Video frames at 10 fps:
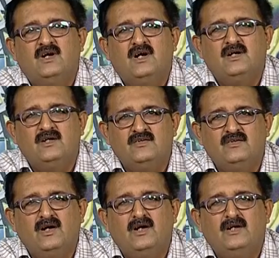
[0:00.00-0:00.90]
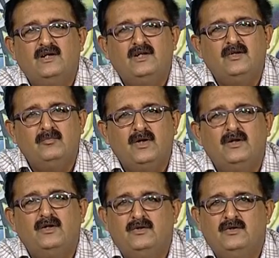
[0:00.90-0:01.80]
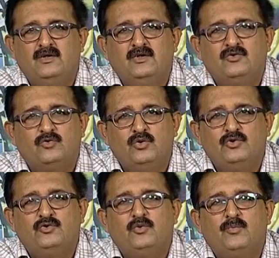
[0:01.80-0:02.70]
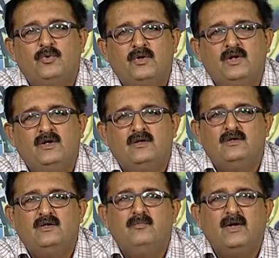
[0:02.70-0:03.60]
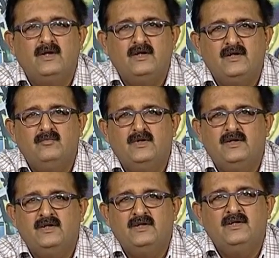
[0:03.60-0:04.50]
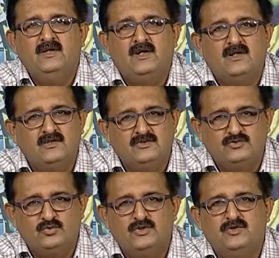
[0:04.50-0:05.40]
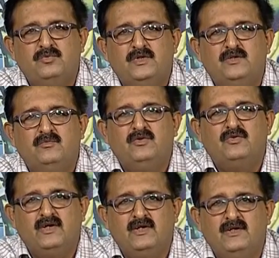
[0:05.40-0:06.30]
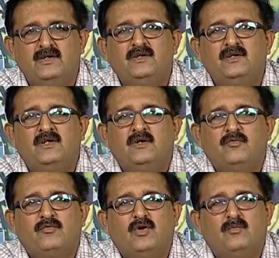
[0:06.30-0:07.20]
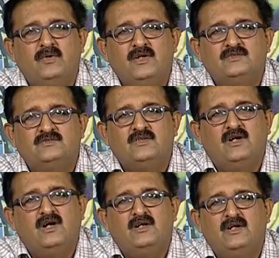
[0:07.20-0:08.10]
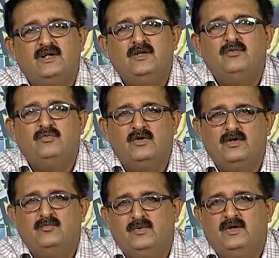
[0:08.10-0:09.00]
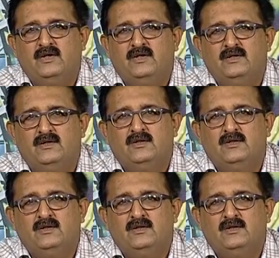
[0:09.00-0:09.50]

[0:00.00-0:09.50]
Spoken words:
are designed in a manner so as to protect the magnetic material or the storage medium inside it from dust or any foreign particle.